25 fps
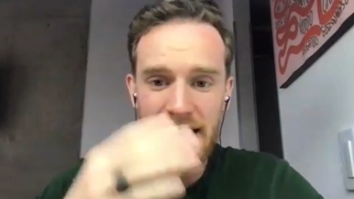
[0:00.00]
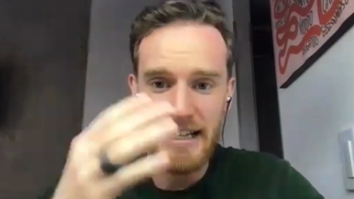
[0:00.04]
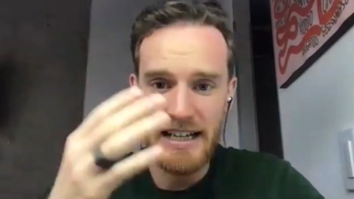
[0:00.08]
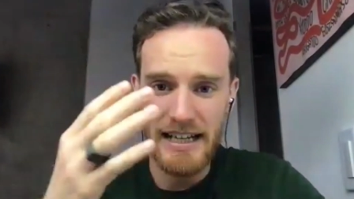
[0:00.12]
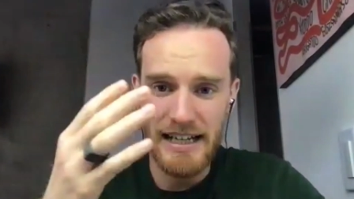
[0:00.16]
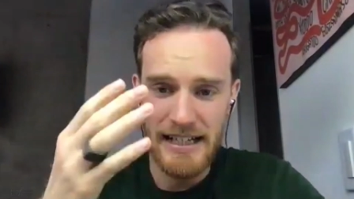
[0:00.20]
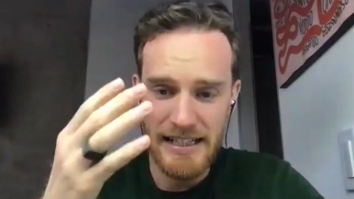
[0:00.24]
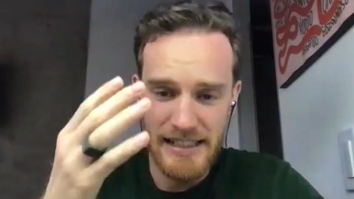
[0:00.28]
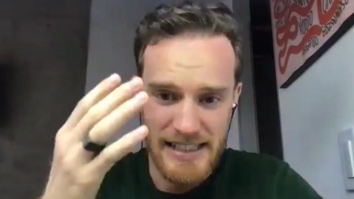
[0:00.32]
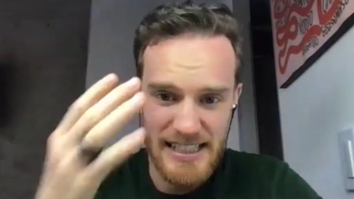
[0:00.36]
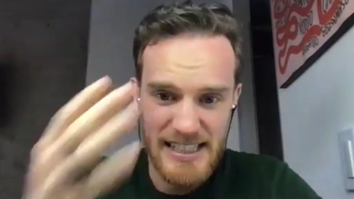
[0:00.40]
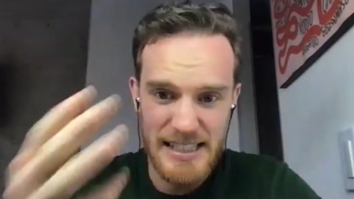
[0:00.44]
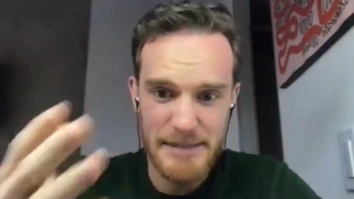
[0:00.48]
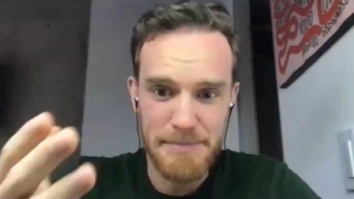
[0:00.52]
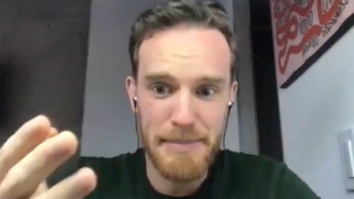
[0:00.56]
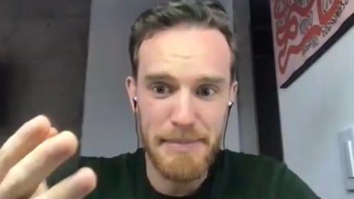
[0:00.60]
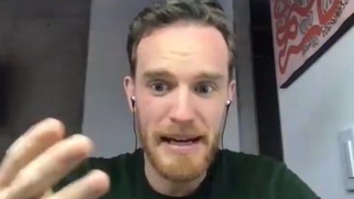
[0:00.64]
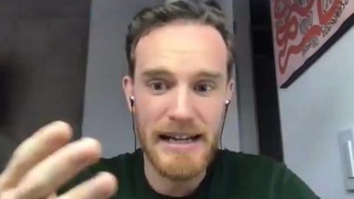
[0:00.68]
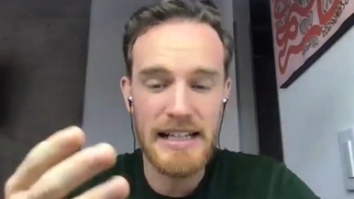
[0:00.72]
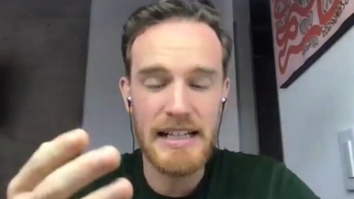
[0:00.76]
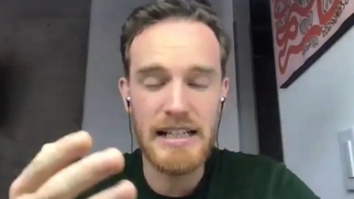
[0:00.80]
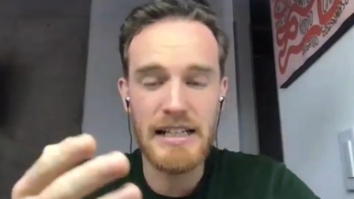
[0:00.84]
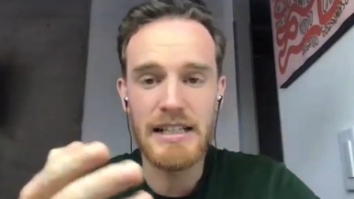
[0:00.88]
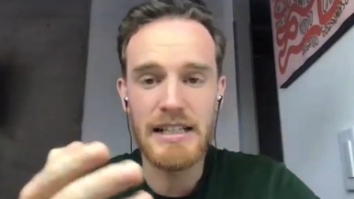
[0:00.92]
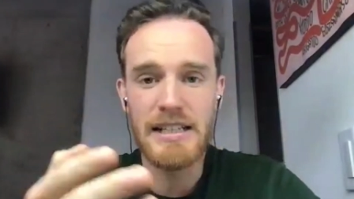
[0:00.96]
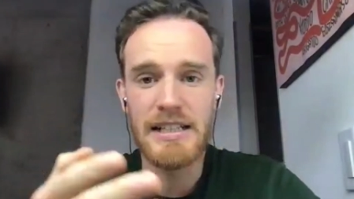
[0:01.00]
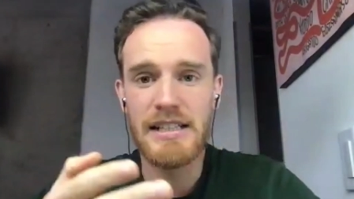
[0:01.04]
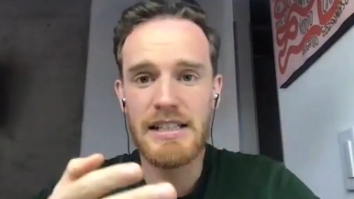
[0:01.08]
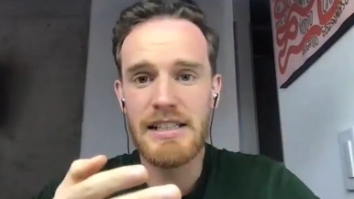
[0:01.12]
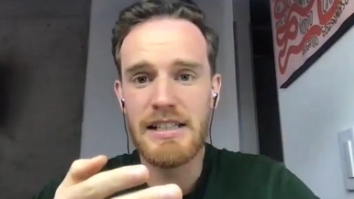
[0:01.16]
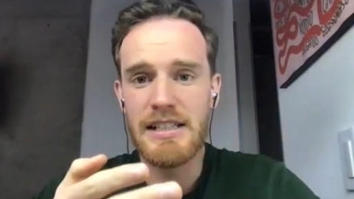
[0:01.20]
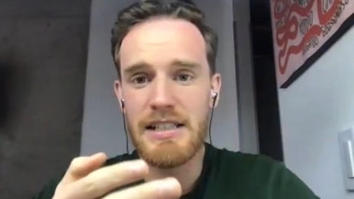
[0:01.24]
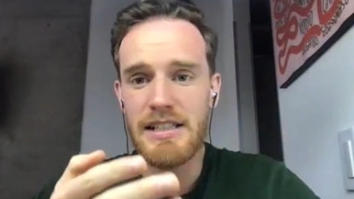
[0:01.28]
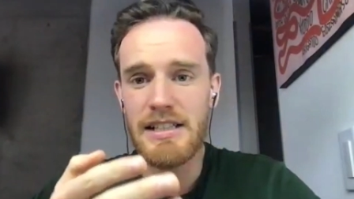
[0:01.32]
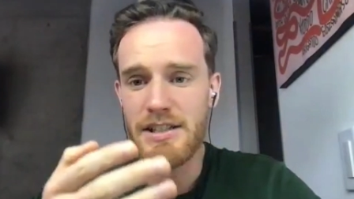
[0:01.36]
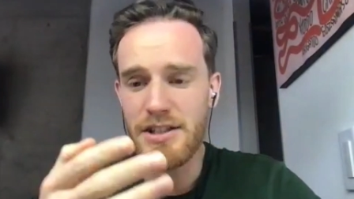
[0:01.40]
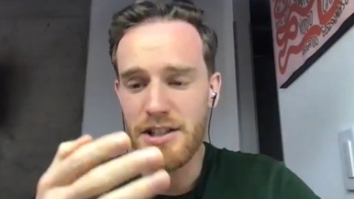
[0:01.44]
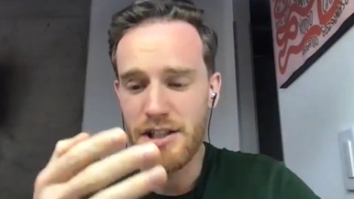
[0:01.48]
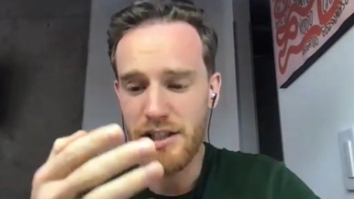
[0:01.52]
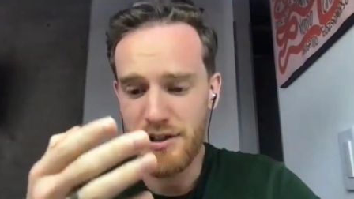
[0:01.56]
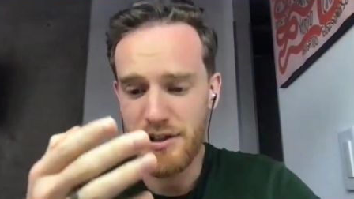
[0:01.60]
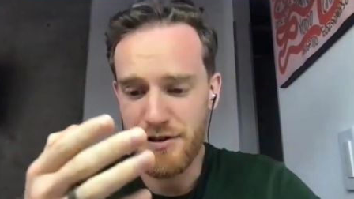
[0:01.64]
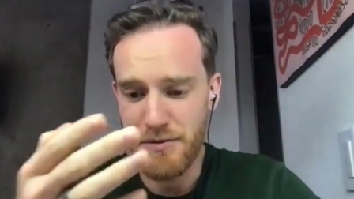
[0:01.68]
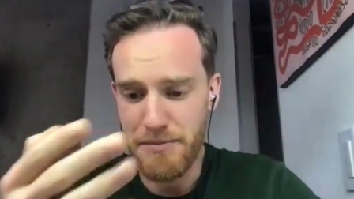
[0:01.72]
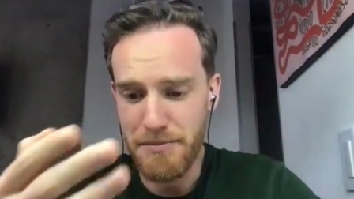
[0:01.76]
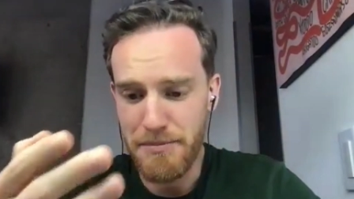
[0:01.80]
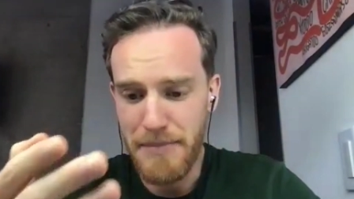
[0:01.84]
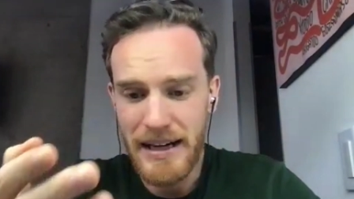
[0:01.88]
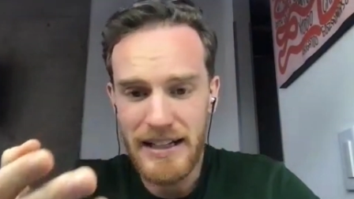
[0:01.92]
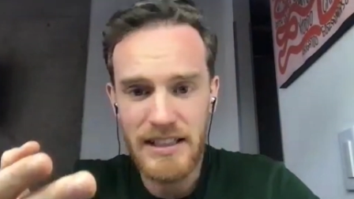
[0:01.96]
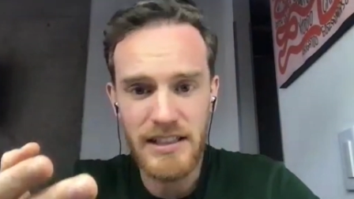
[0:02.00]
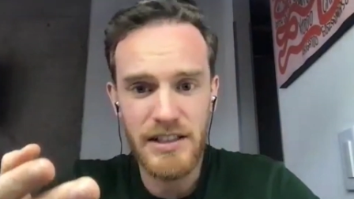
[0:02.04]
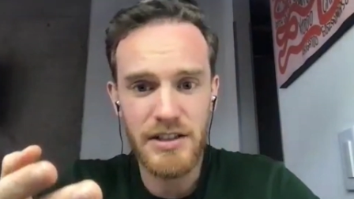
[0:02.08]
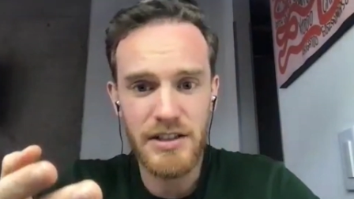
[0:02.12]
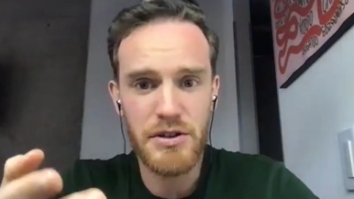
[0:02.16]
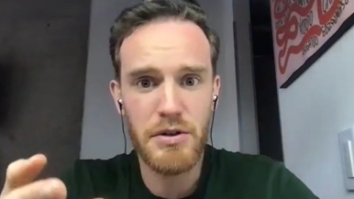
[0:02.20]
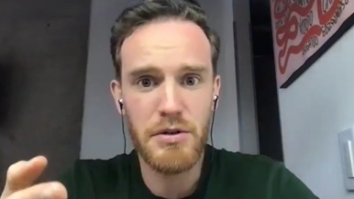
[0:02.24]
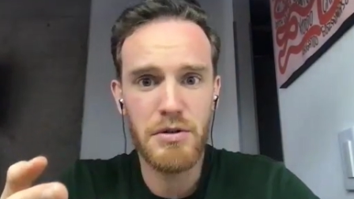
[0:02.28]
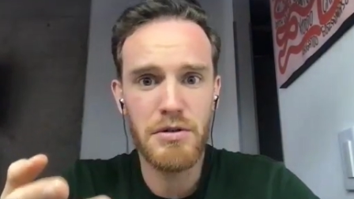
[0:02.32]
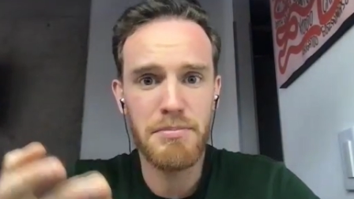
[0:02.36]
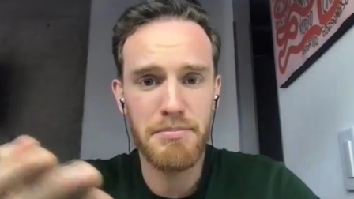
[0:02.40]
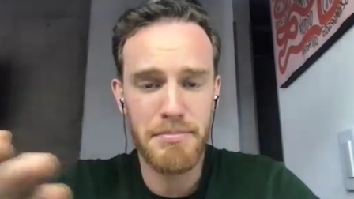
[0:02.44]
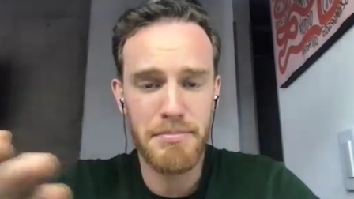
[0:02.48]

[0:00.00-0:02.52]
Uh, this is Betty. She's from Mexico.